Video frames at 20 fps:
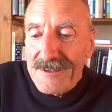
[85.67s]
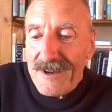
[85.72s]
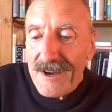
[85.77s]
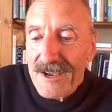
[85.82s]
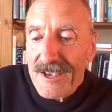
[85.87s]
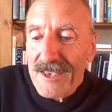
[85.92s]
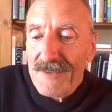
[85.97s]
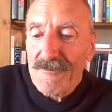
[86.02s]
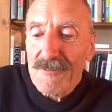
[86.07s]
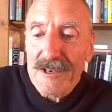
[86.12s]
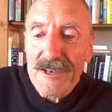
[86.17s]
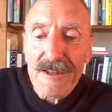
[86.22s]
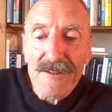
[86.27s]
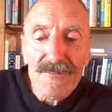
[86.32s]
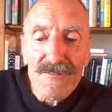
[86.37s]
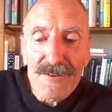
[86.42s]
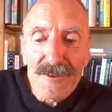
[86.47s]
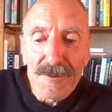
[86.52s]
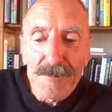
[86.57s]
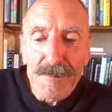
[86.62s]
I give a
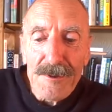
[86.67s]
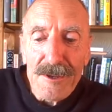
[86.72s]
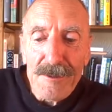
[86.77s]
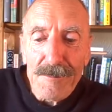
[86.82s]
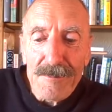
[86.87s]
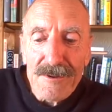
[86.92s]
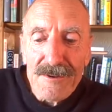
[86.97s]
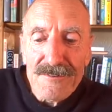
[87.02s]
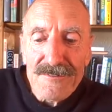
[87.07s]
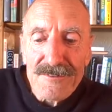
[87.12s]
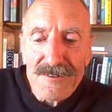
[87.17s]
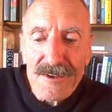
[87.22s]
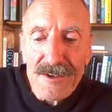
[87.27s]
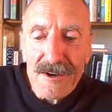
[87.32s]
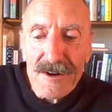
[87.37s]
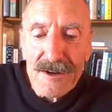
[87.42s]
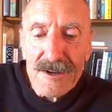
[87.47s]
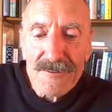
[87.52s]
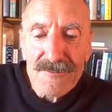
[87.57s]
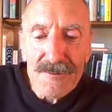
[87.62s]
link to the
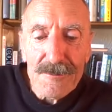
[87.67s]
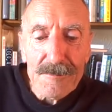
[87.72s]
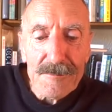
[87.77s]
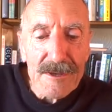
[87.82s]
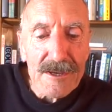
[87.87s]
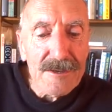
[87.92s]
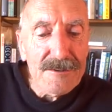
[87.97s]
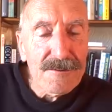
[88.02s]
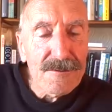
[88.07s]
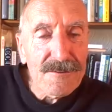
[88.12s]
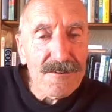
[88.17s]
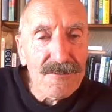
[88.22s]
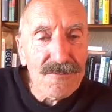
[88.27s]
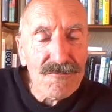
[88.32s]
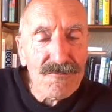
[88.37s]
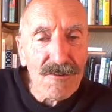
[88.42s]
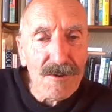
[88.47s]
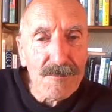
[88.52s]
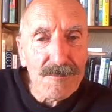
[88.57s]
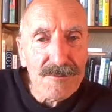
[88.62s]
BBC item in the
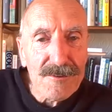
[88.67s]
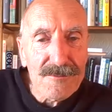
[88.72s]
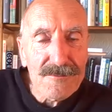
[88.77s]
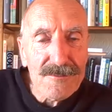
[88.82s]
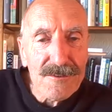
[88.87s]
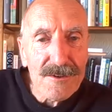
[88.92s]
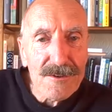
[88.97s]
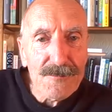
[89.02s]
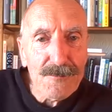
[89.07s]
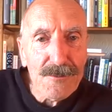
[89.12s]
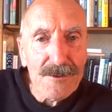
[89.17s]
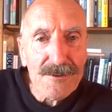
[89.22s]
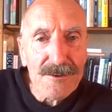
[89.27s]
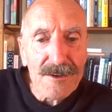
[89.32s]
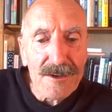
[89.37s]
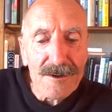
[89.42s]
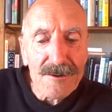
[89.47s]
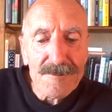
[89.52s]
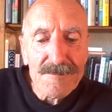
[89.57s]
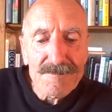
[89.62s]
description to this
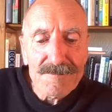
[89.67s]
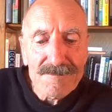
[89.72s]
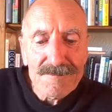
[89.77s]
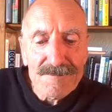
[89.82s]
video.